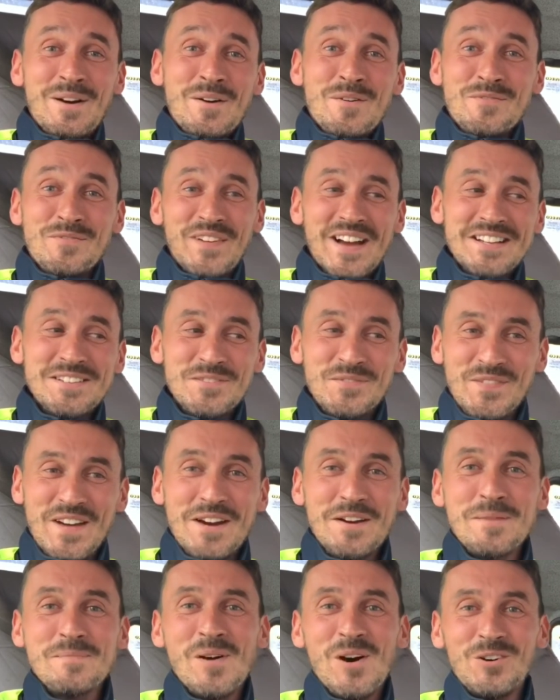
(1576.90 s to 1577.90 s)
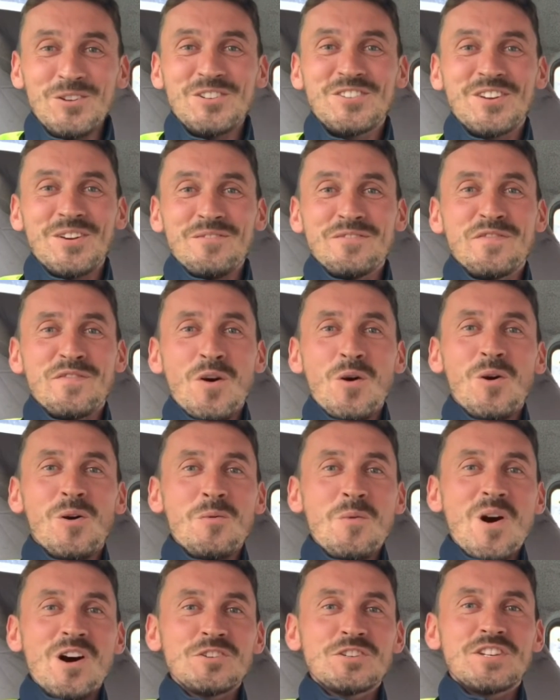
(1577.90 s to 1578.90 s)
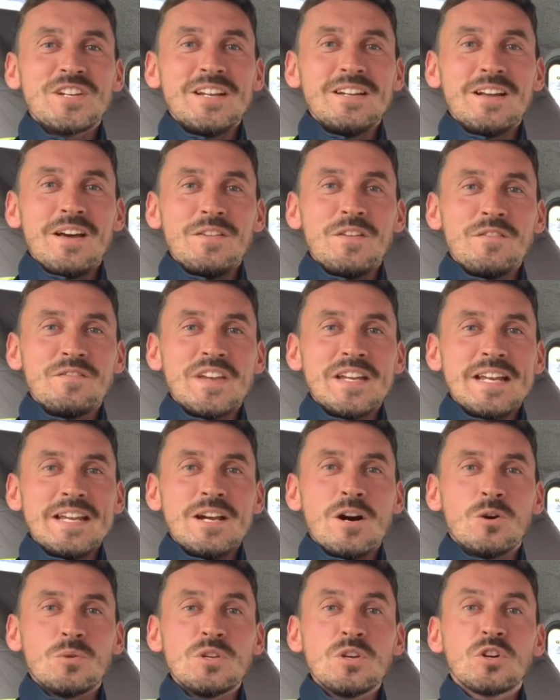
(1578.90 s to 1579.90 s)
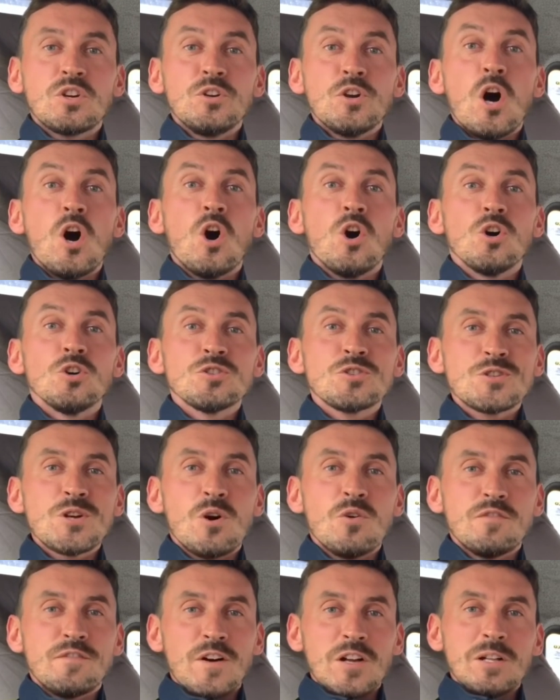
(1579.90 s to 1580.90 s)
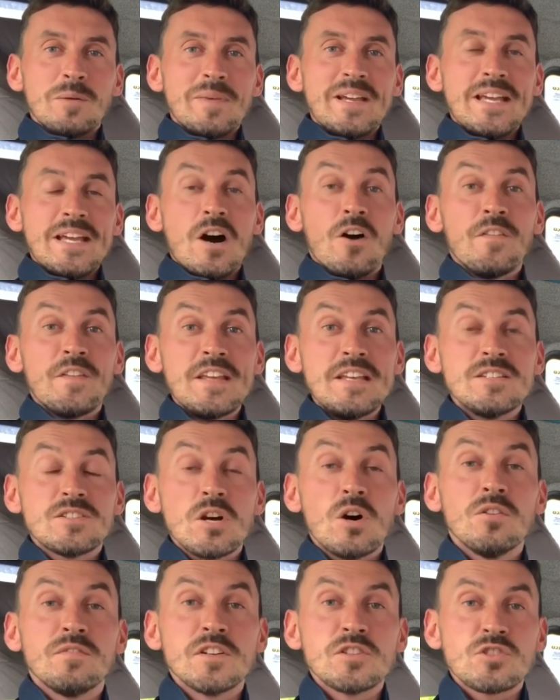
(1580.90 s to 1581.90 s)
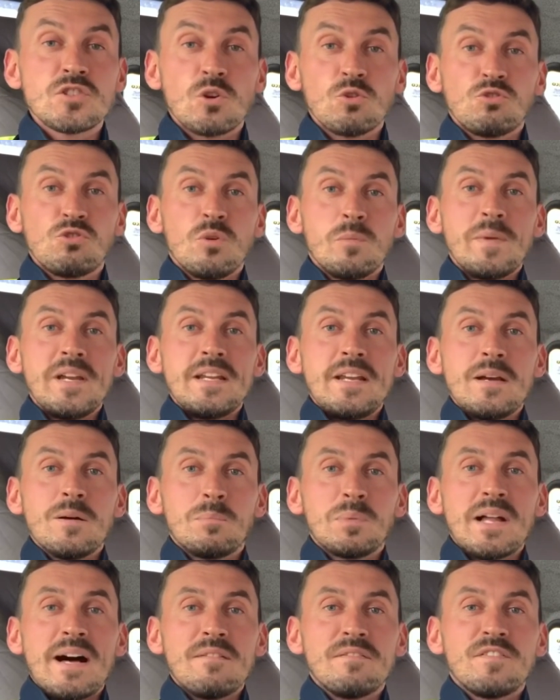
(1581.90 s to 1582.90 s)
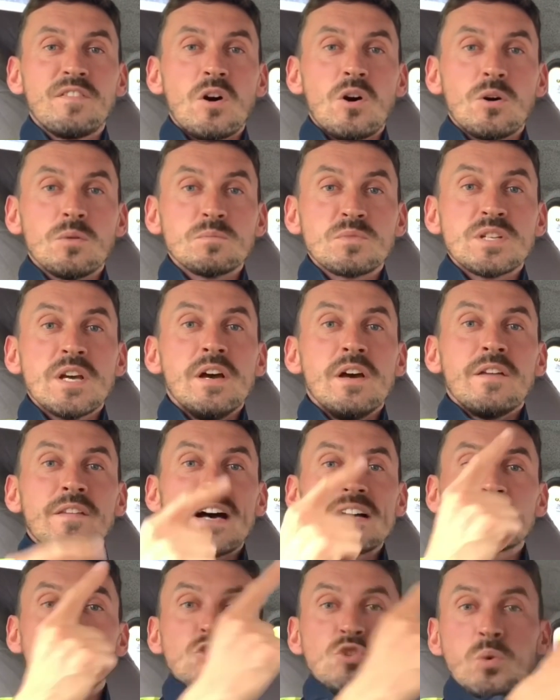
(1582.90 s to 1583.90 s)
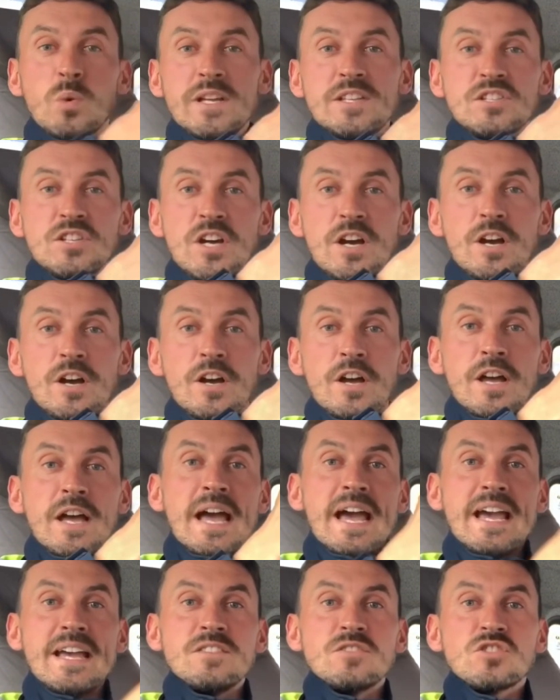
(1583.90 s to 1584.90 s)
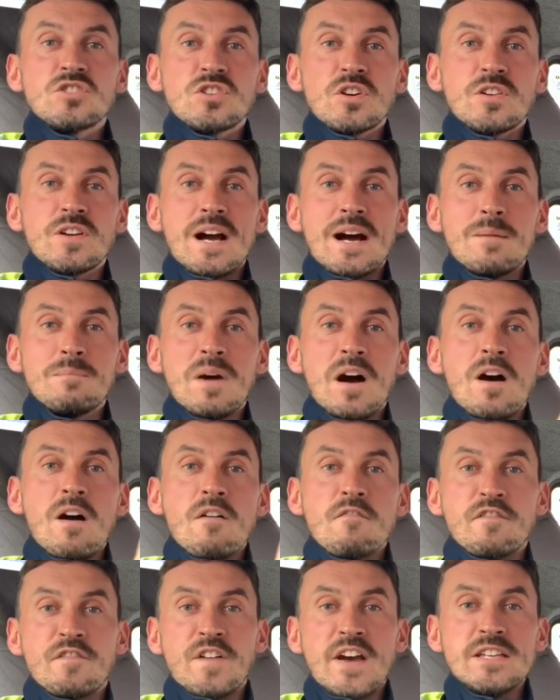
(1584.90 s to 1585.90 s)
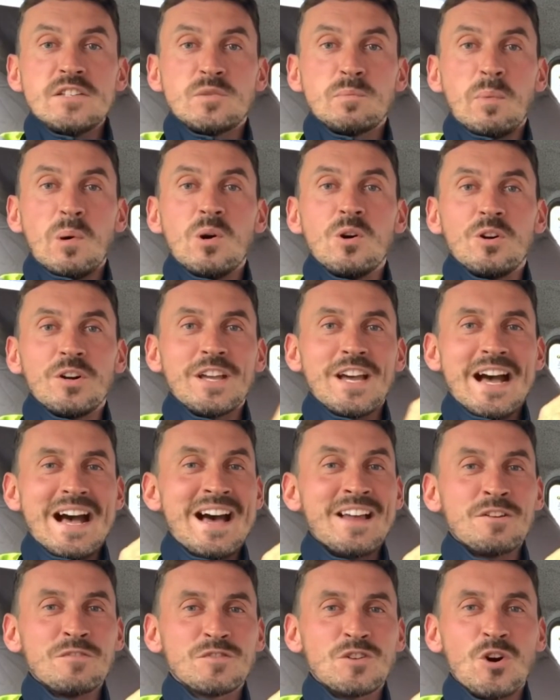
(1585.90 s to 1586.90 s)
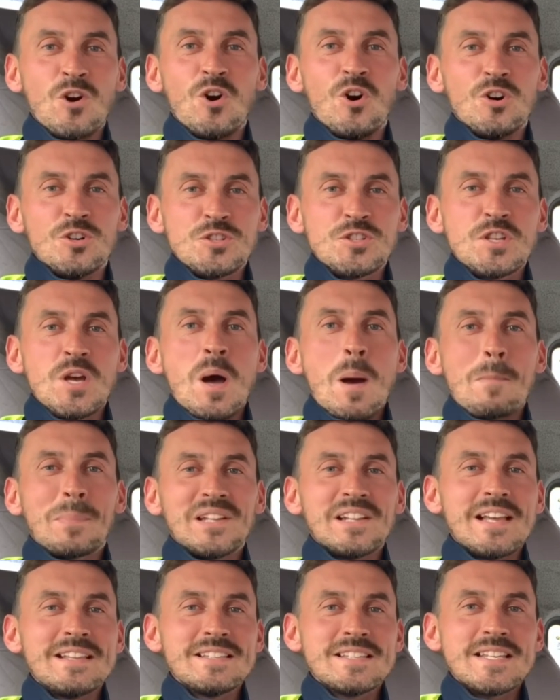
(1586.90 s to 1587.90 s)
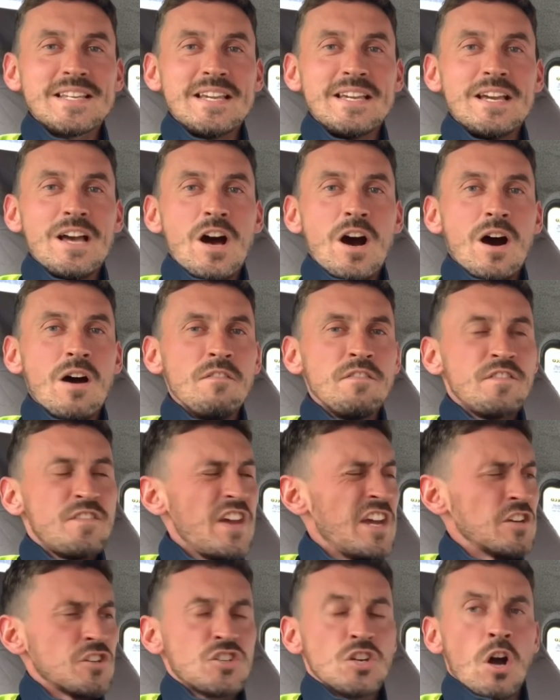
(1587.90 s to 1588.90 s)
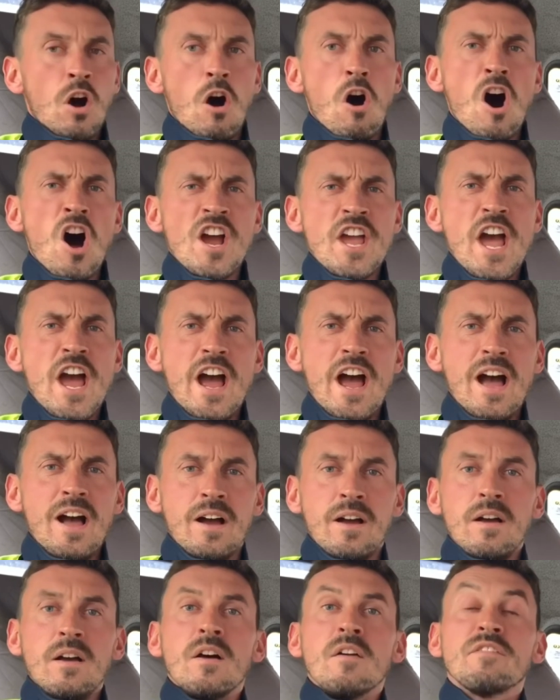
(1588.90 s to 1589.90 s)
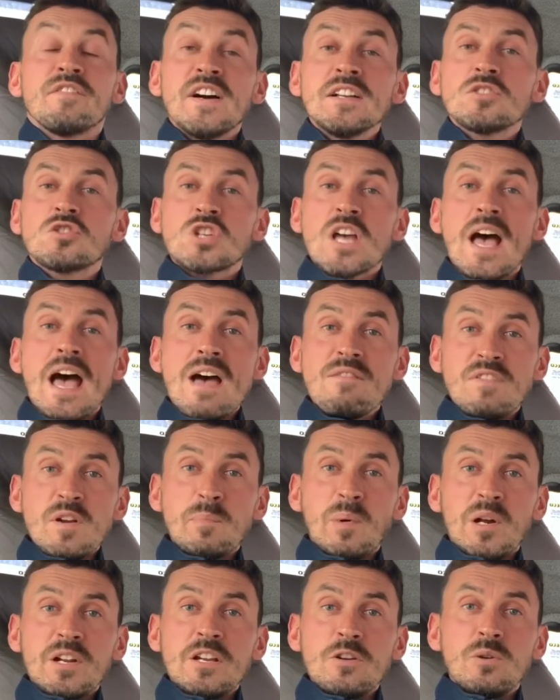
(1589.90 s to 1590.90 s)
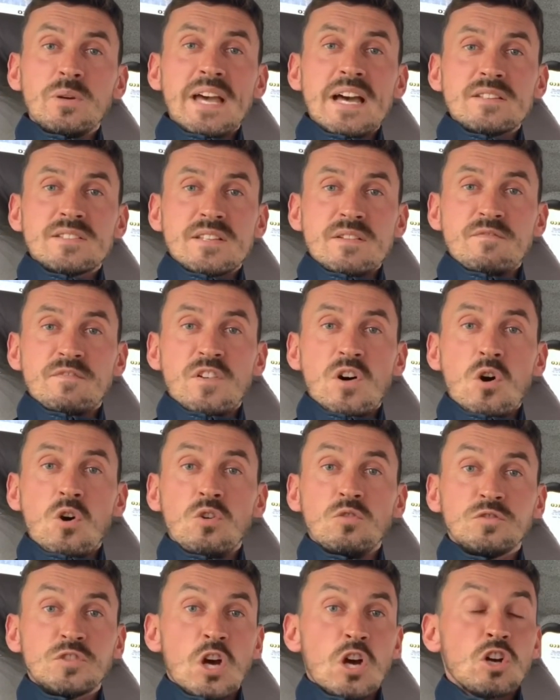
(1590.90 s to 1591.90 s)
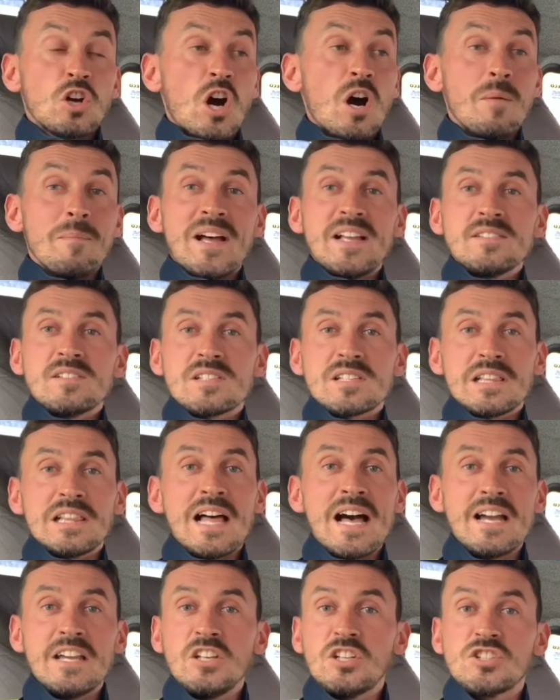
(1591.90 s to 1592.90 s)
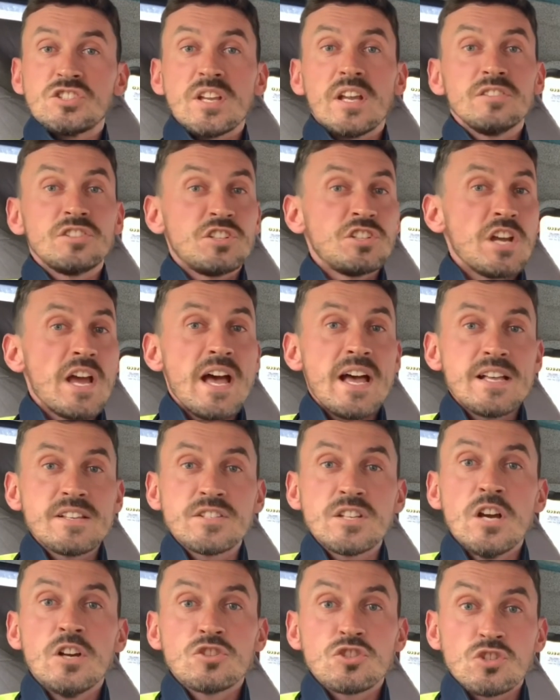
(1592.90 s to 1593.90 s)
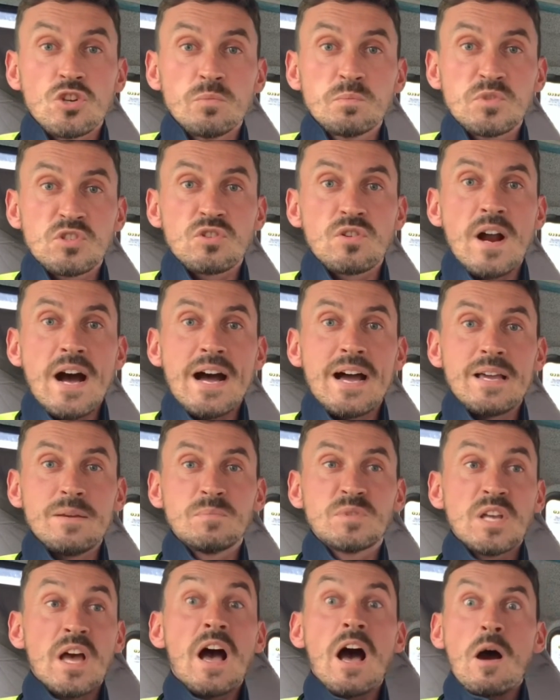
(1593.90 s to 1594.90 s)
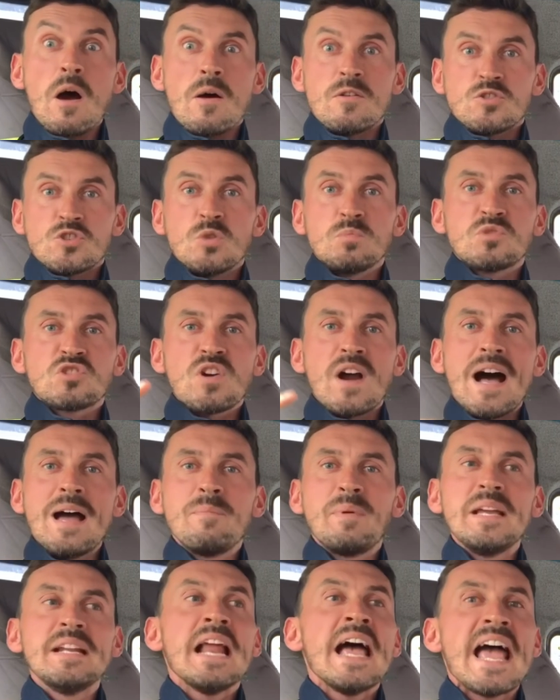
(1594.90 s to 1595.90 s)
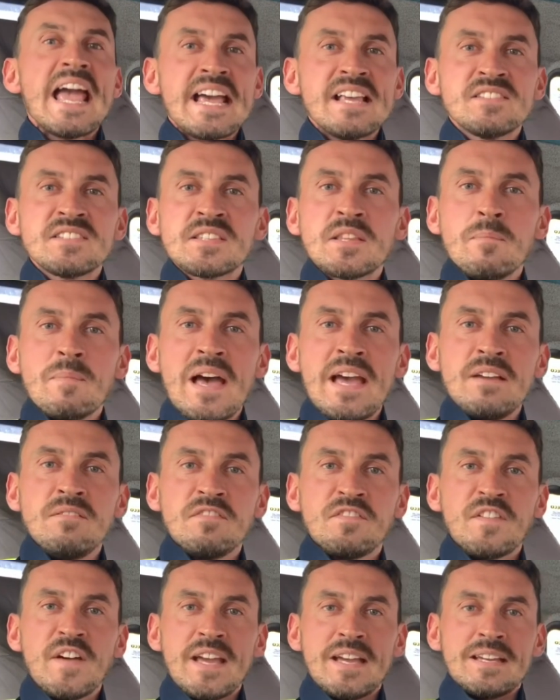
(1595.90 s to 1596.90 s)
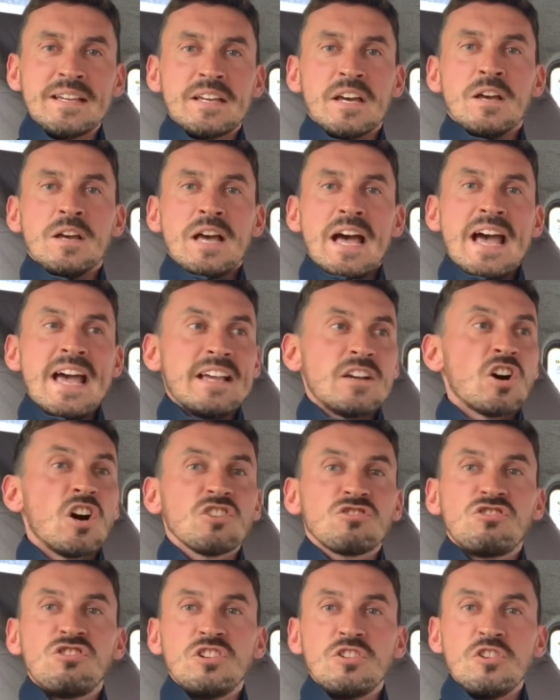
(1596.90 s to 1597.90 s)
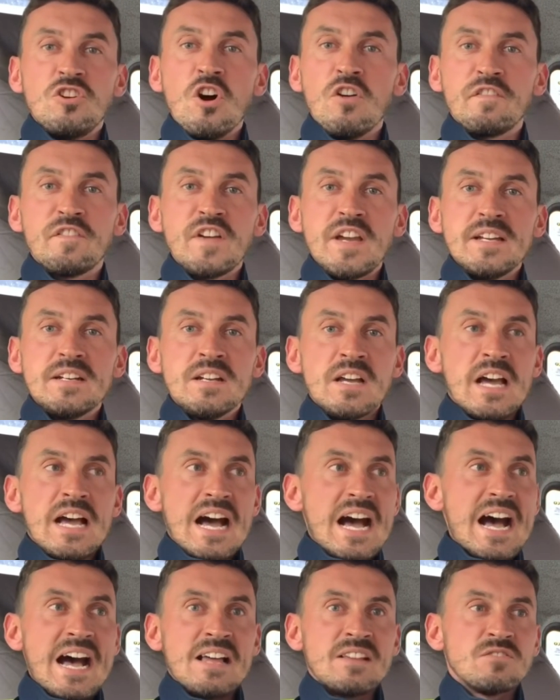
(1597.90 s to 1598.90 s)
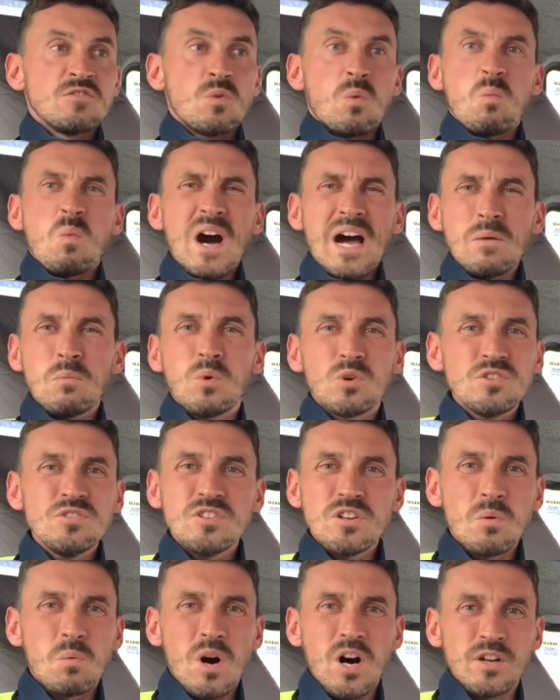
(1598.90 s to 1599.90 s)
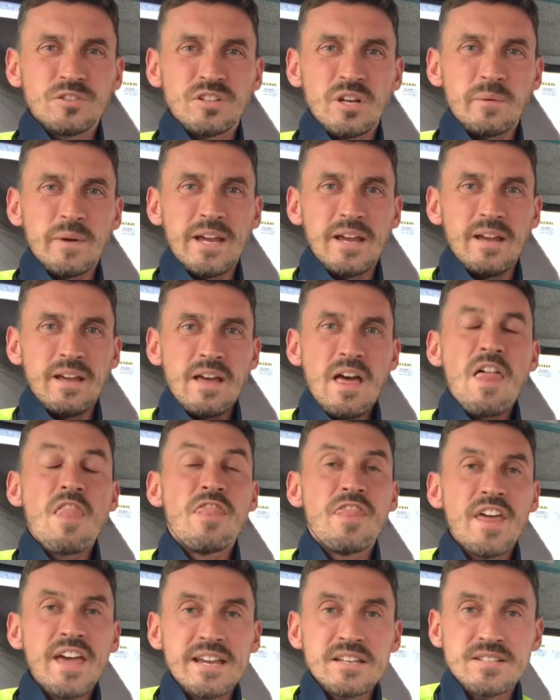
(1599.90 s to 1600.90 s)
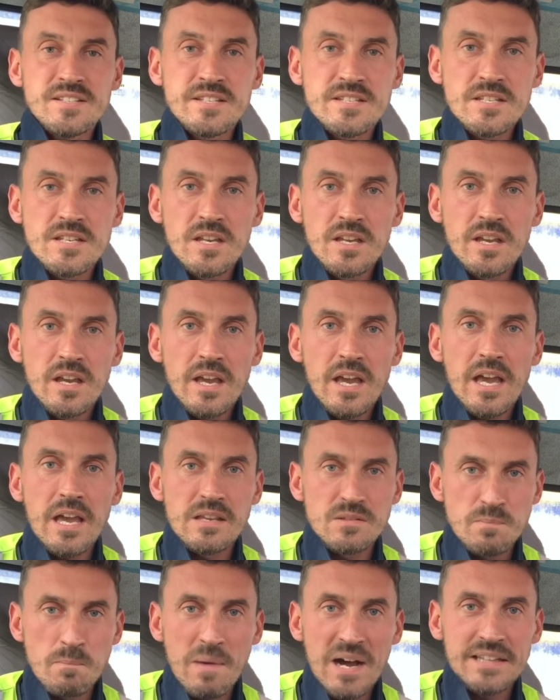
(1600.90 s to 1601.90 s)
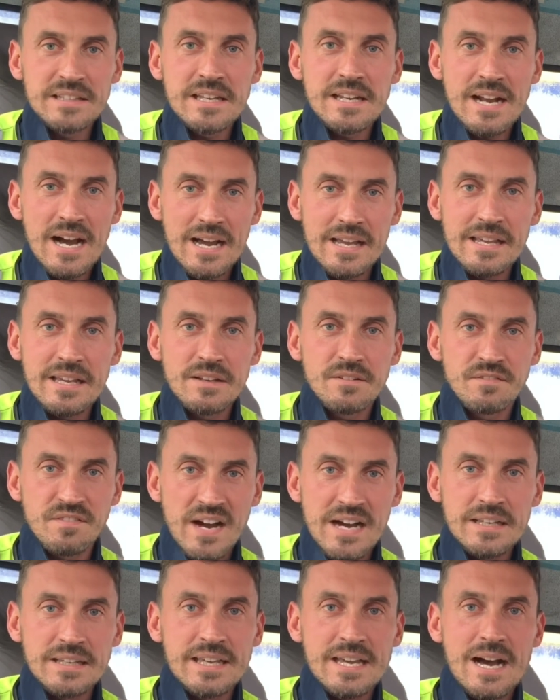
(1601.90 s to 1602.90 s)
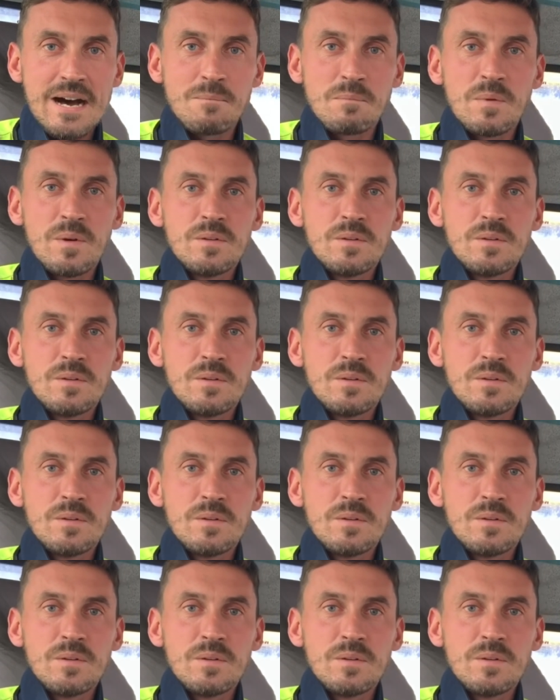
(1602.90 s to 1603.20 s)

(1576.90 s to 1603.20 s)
thanks very much for watching the video. You can also follow me on these other social media platforms. That's Twitter, Instagram, Facebook, and of course, plenty of fish. Oh yeah! Thanks to everybody who gets involved, comments, likes, shares, subscribes. Subscribing is the main thing. It costs you nothing and why wouldn't you want to do it? This is Man United Van Cam.